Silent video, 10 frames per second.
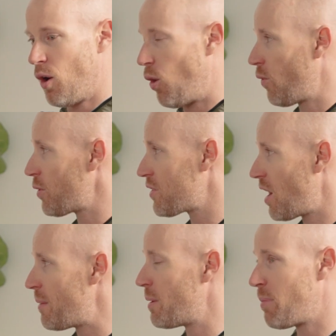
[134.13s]
over
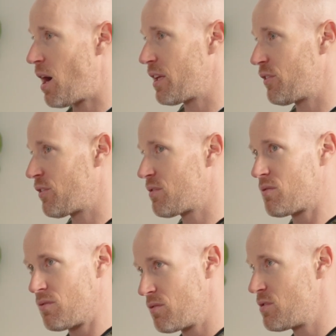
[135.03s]
time the body's
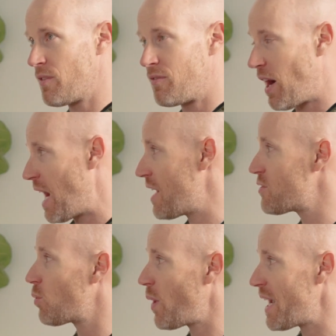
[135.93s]

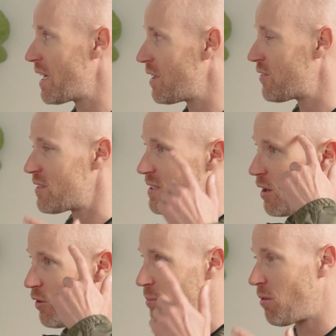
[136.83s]
devised ways to
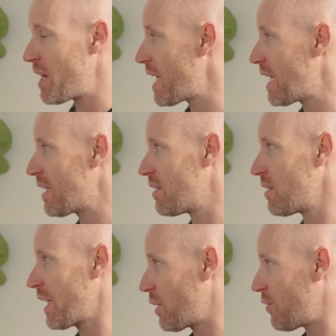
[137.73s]
tell the
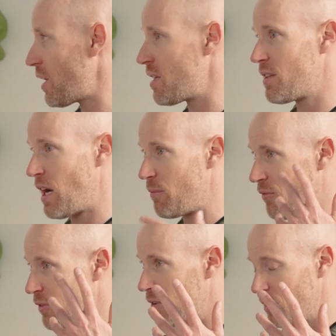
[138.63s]
brain, like you said, that I'm
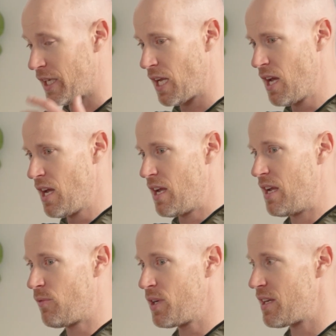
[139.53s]
full. Like
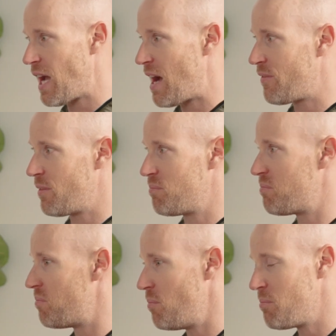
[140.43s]
if we didn't have a
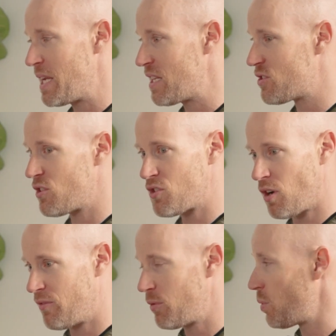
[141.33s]
means to
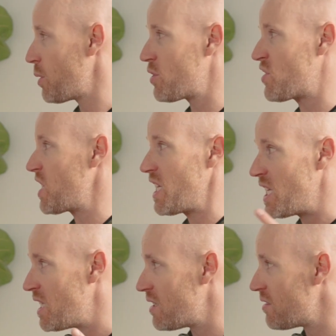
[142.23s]
shut off food, we would just
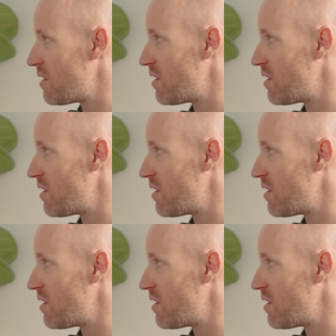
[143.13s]
eat